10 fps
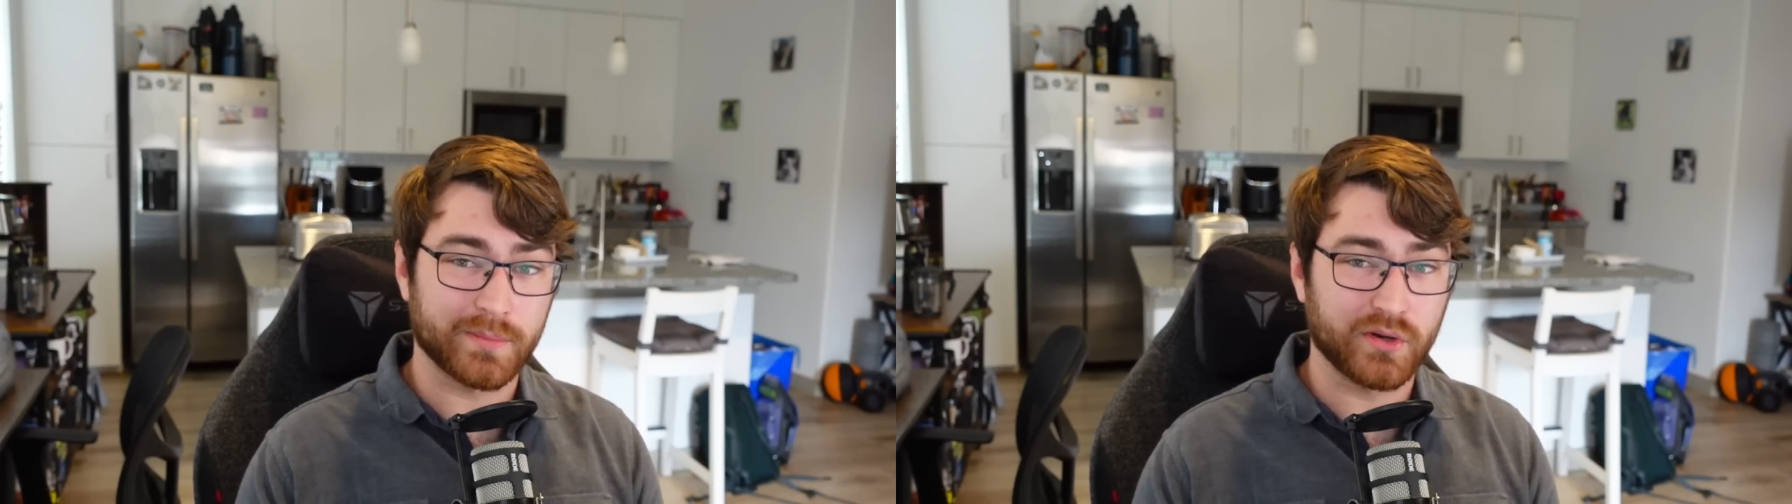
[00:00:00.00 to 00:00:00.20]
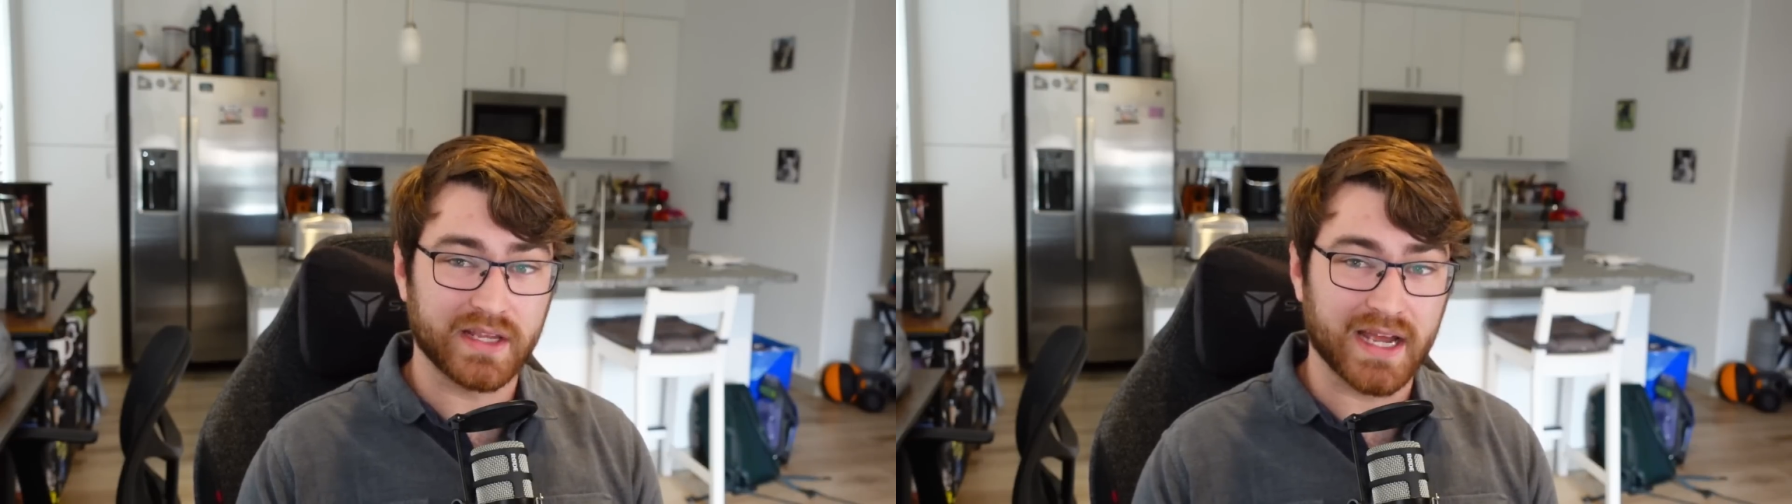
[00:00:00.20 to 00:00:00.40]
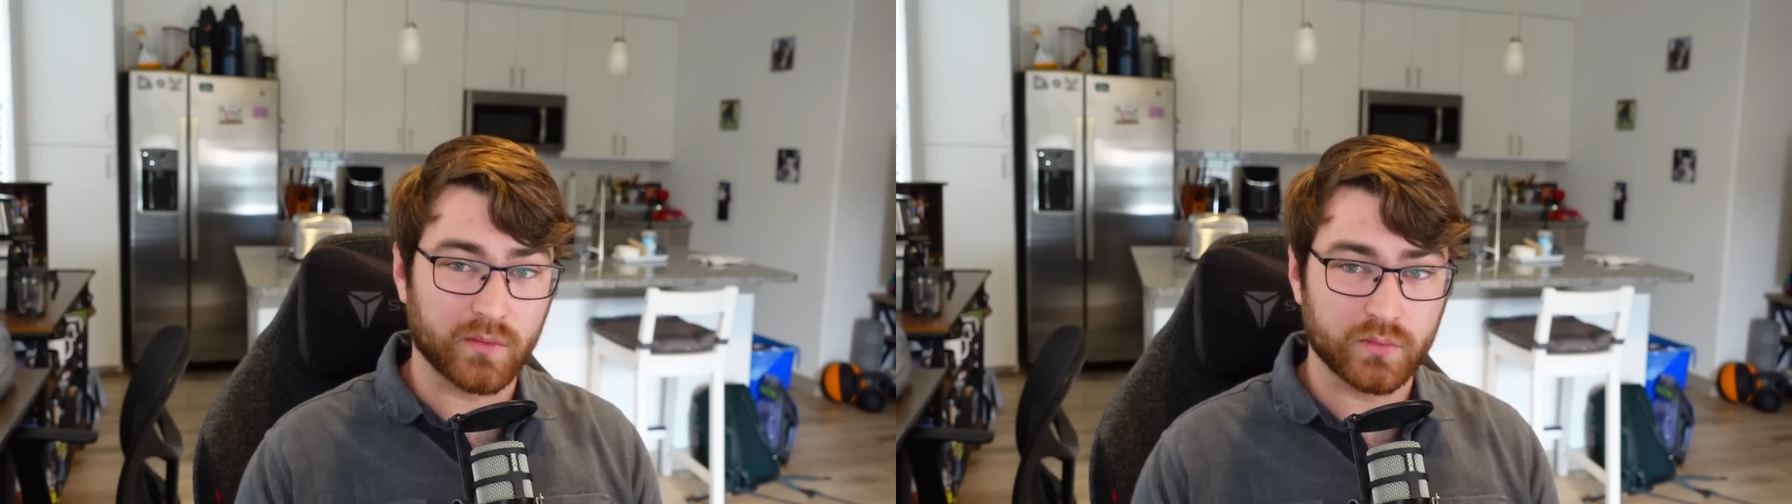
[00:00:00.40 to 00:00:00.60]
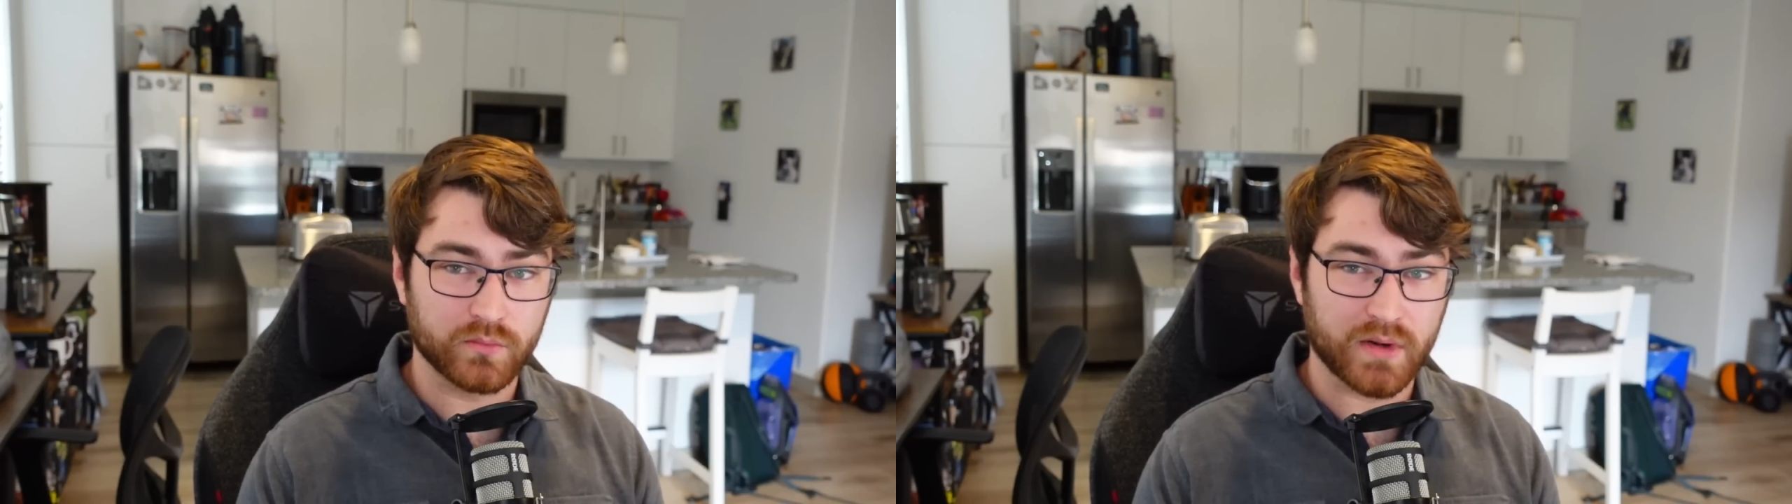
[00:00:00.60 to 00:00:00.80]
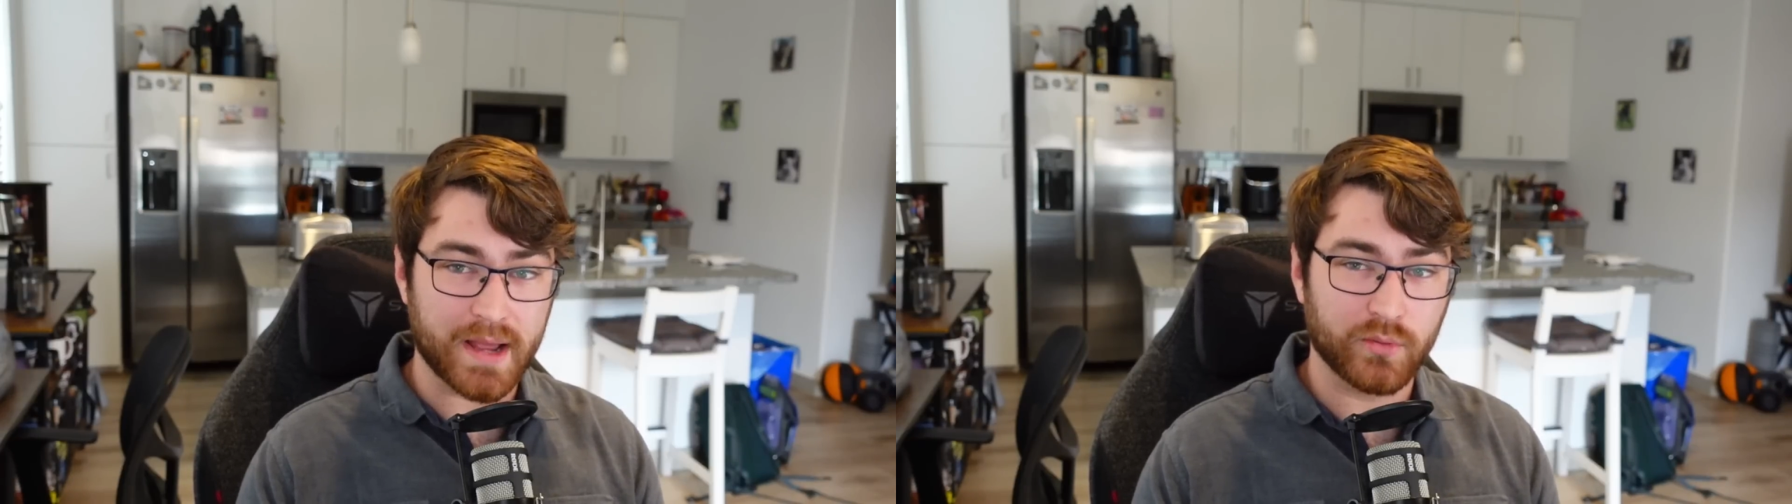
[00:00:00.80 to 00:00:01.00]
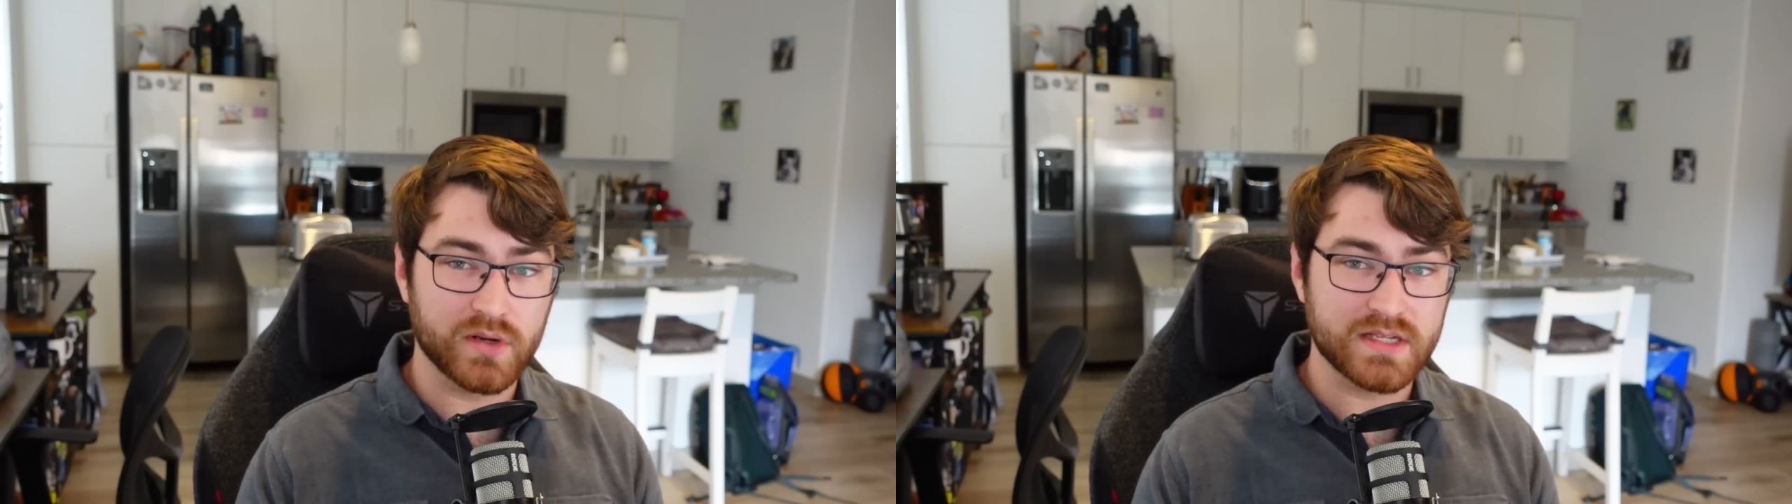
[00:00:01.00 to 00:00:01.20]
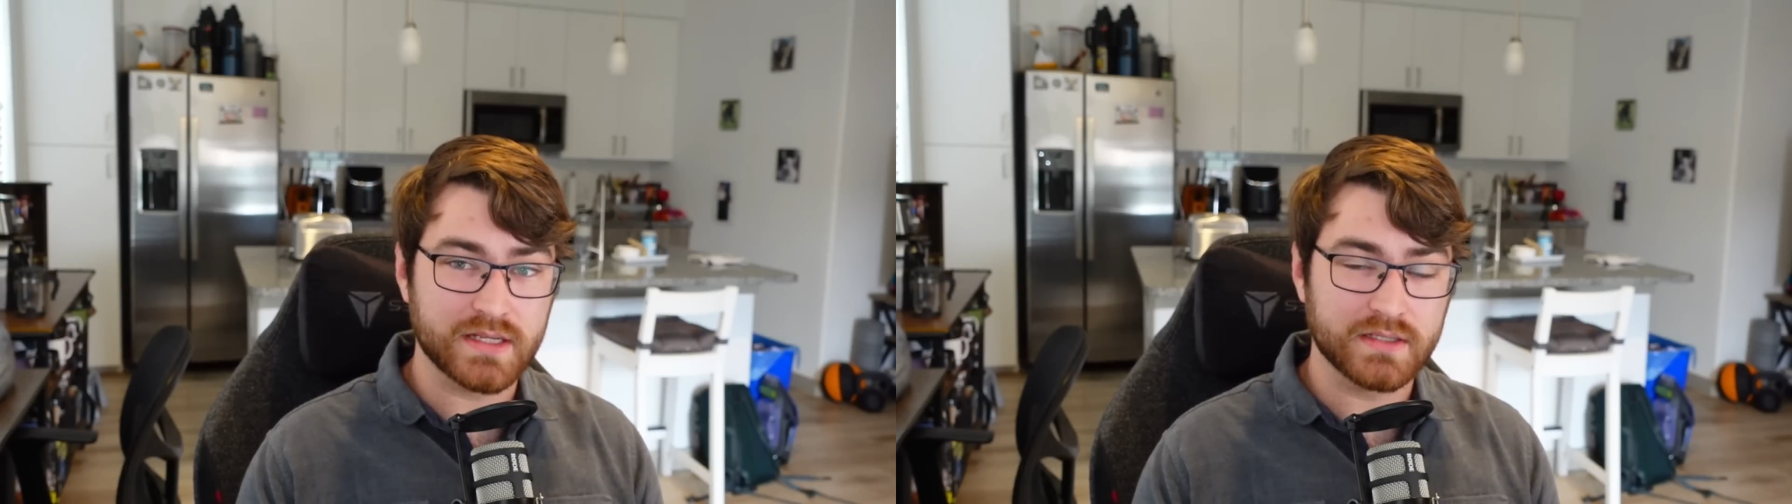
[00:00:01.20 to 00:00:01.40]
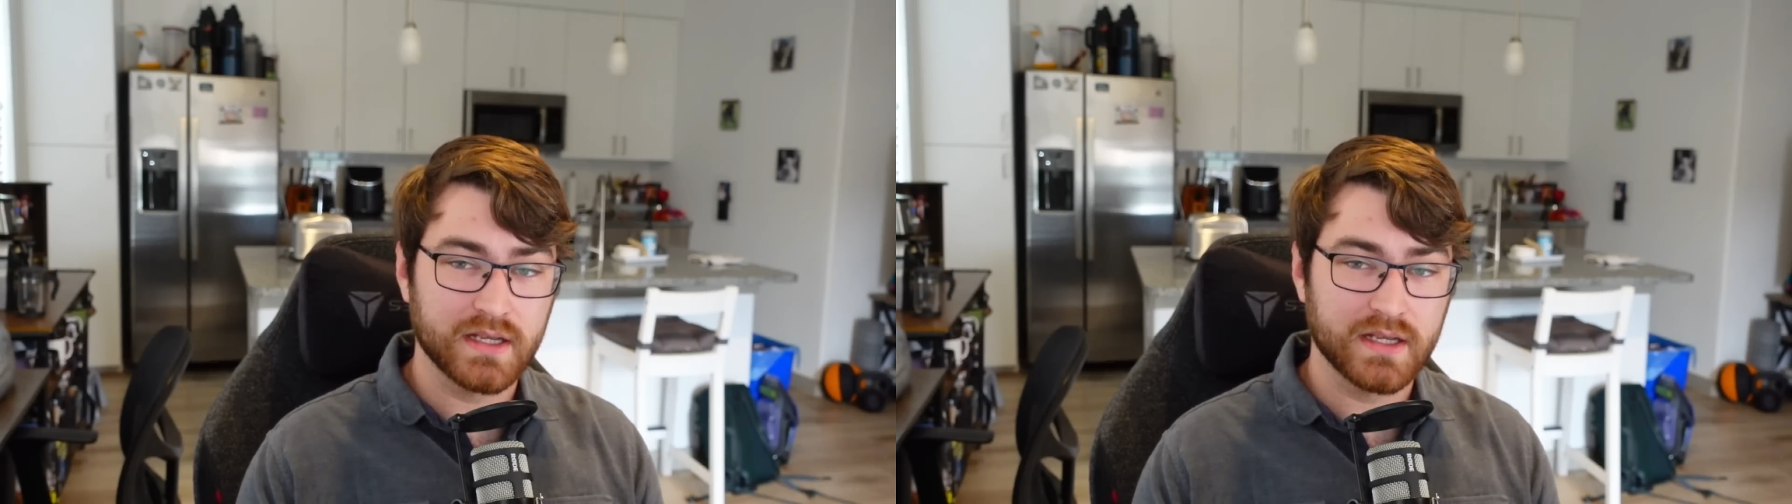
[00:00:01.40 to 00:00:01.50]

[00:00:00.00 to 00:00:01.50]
are putting out rat poison.